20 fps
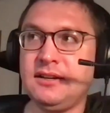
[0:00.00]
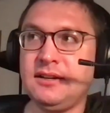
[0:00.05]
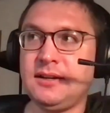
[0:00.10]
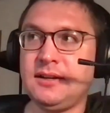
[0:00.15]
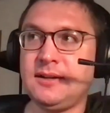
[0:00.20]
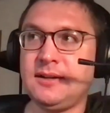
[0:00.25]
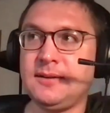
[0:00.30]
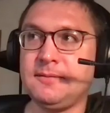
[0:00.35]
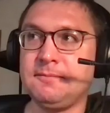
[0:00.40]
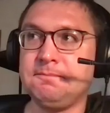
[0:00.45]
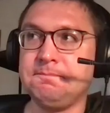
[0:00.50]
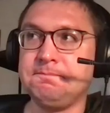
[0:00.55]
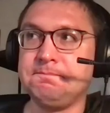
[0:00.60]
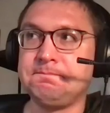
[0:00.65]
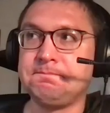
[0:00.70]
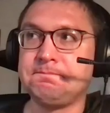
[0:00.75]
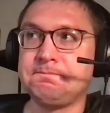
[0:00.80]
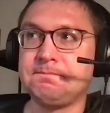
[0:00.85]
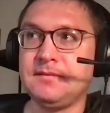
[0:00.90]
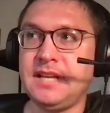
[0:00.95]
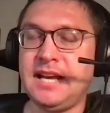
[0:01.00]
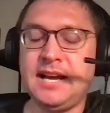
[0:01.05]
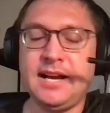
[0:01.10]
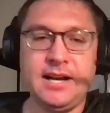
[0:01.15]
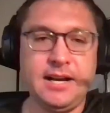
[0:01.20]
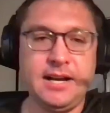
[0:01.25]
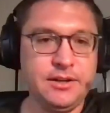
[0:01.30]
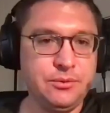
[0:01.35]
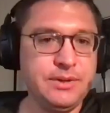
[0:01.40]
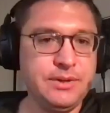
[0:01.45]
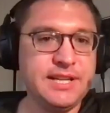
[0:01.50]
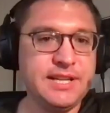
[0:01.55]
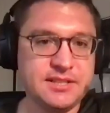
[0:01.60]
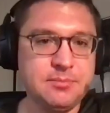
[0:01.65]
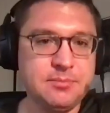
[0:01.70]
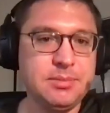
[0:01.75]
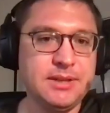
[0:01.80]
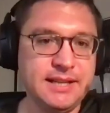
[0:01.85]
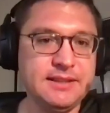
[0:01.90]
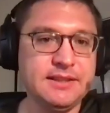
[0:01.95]
um, how, how do we
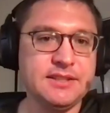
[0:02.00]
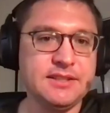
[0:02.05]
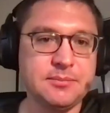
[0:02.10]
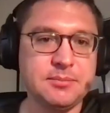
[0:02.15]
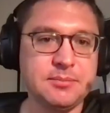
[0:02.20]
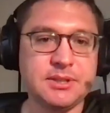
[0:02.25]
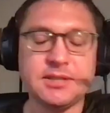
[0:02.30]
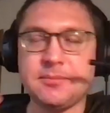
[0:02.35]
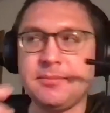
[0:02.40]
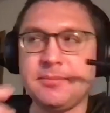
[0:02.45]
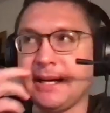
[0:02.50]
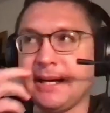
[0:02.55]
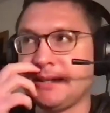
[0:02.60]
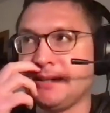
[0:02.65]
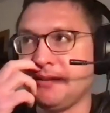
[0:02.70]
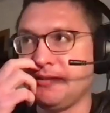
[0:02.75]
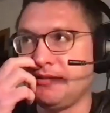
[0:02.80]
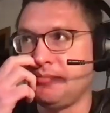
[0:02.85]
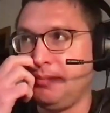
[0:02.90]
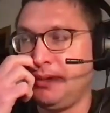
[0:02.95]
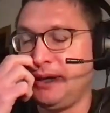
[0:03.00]
explain this perspective?